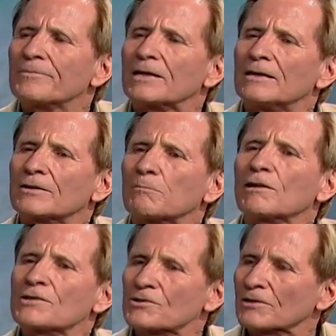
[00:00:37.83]
uh, the
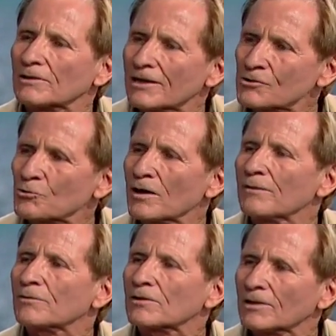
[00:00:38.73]
places less
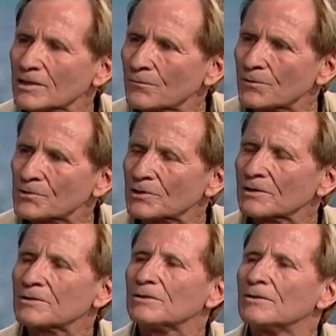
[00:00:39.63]
traveled, less
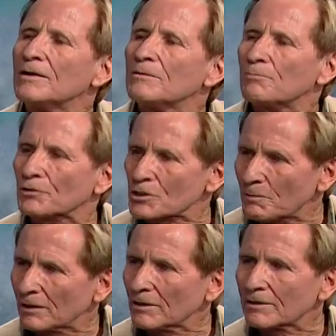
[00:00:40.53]
visited, to put the
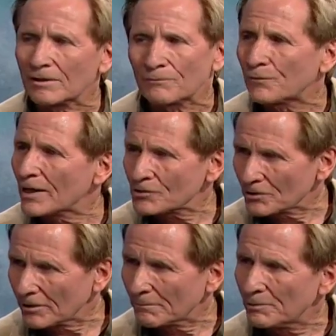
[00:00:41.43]
spotlight on
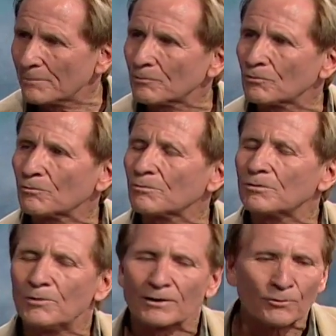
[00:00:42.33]
fascinating people
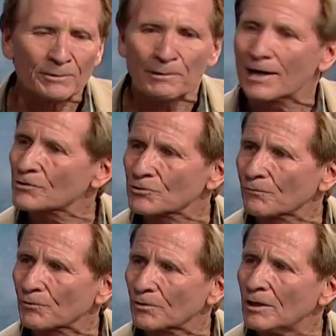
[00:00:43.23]
who had great passion
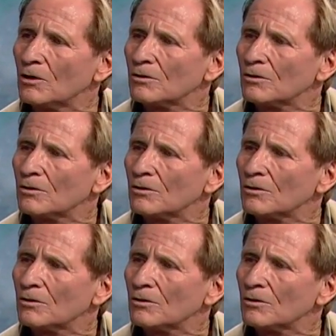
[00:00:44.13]
for